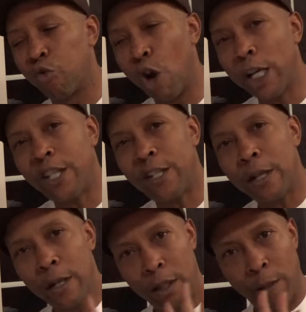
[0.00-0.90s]

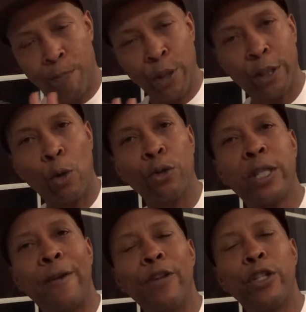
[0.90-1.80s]
rushed to put those
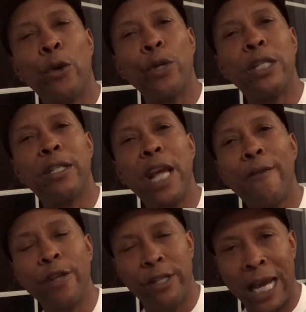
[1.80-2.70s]

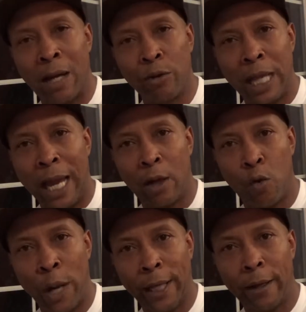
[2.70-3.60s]
737s out that
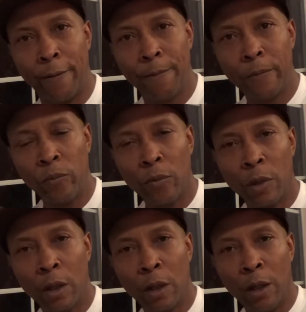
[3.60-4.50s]
quick.
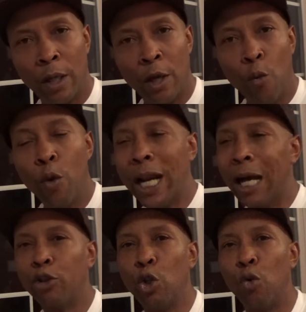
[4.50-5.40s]

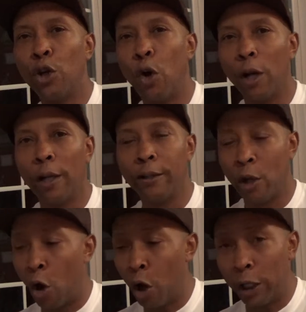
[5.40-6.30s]
Without doing all
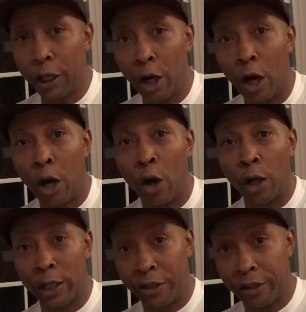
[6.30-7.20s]

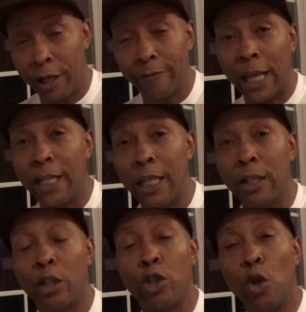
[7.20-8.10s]
of the stuff they
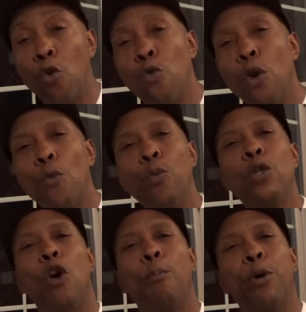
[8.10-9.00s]
needed to do, we
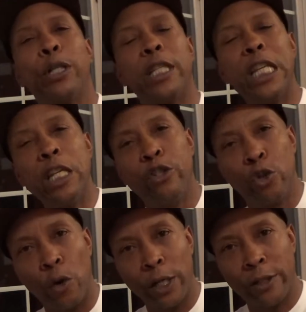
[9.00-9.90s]
gonna put these
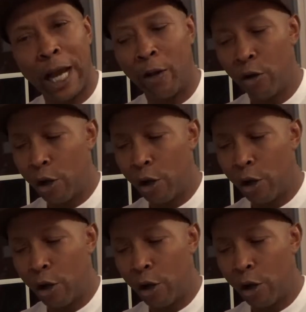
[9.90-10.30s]
joints out.